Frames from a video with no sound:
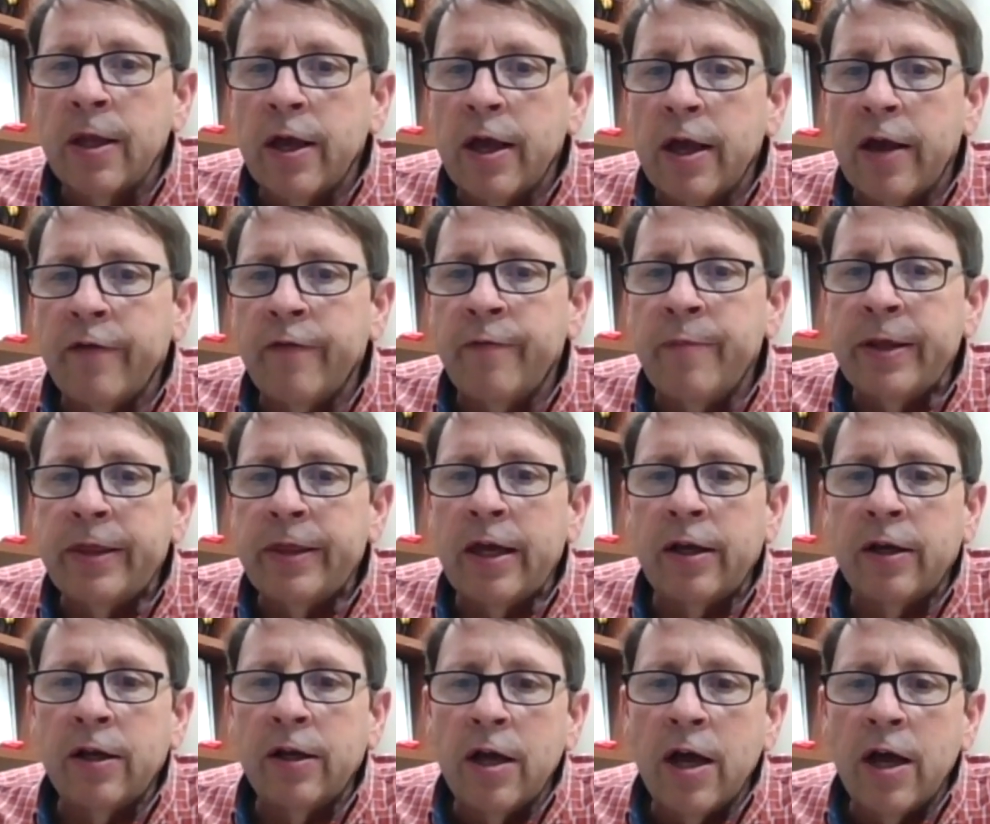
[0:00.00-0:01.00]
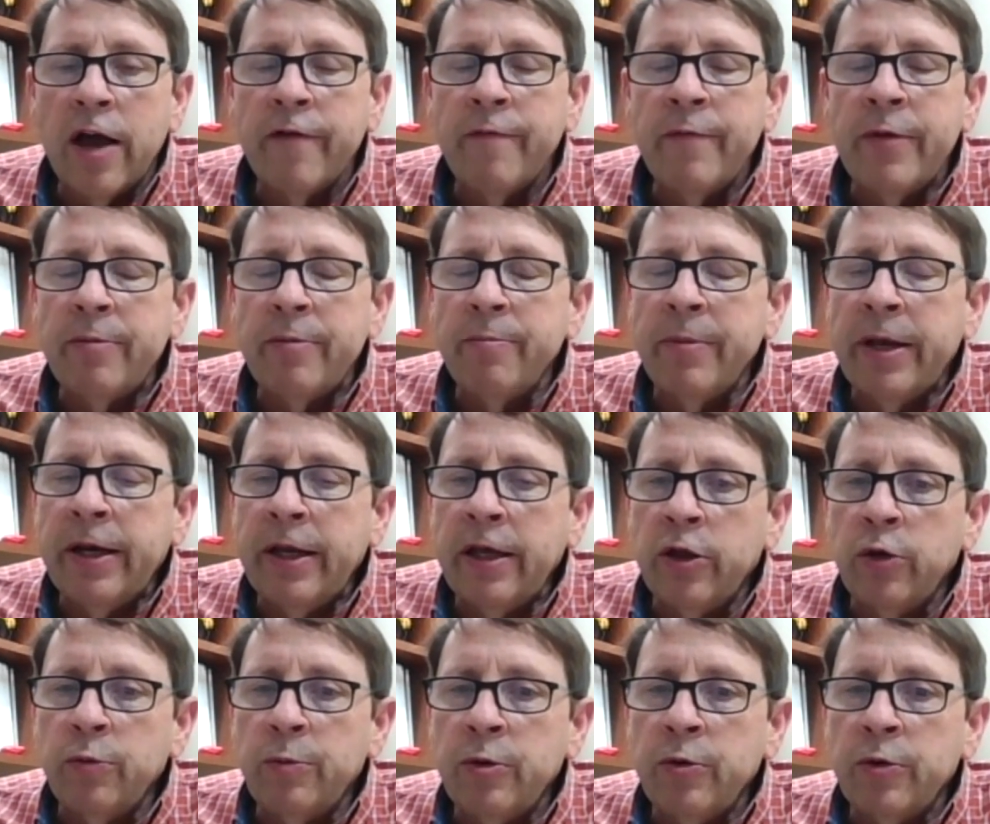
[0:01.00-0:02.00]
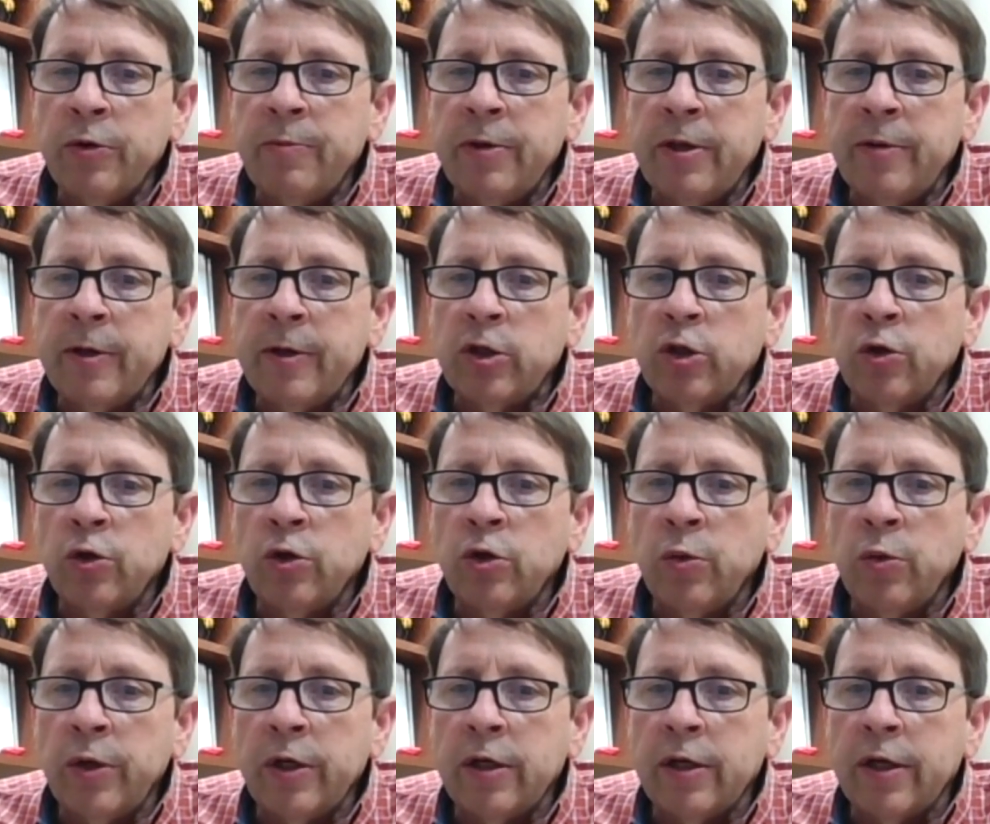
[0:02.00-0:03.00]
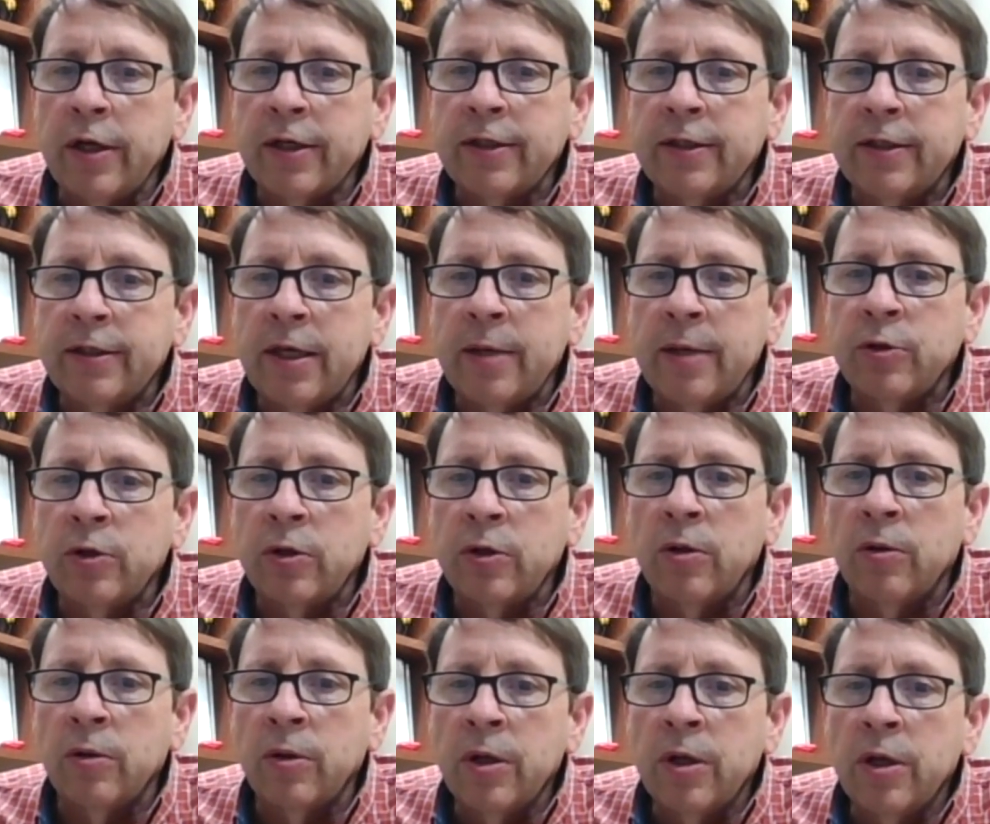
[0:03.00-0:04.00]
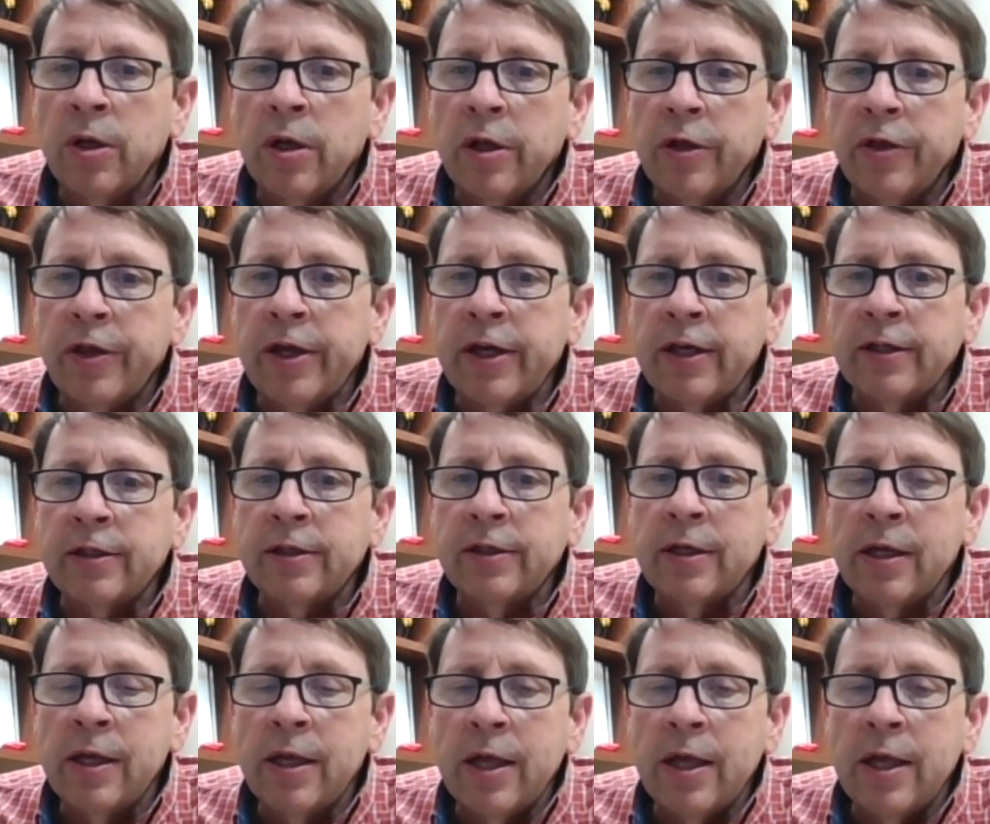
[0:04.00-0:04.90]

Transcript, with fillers: I've met that, I've met many other people at BBS who are doing exceptional things.